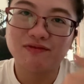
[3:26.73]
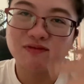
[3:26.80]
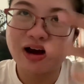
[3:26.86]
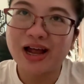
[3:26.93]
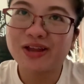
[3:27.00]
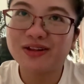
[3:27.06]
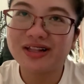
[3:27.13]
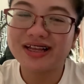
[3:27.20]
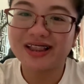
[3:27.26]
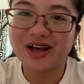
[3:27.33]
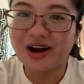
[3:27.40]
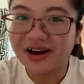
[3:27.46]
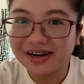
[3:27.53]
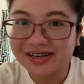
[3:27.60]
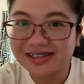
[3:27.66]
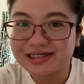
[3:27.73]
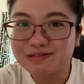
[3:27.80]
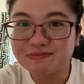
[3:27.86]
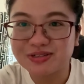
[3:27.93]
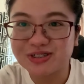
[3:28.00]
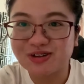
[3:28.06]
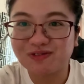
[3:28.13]
violet heart
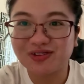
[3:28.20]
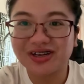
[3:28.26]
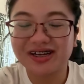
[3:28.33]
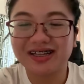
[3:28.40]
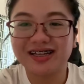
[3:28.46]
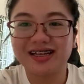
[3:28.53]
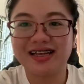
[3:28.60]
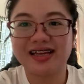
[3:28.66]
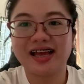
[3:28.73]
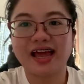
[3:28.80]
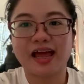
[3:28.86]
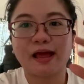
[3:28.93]
specifically.